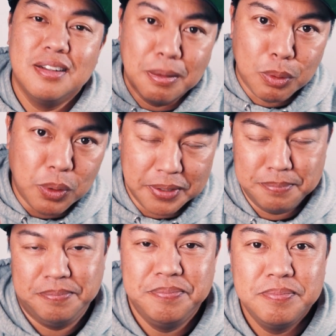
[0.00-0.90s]
Number one,
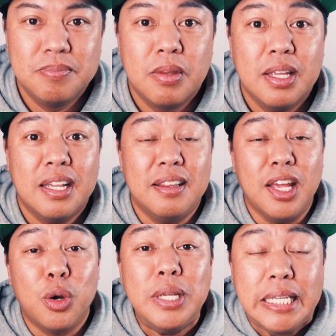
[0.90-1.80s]

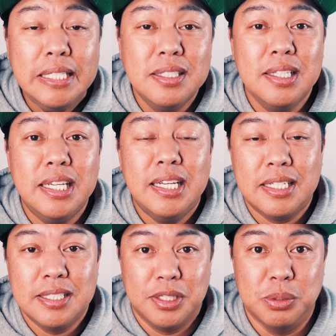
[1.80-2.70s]
they are easily
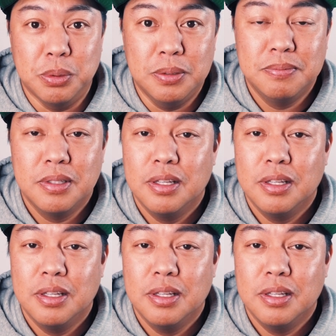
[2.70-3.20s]
accessible.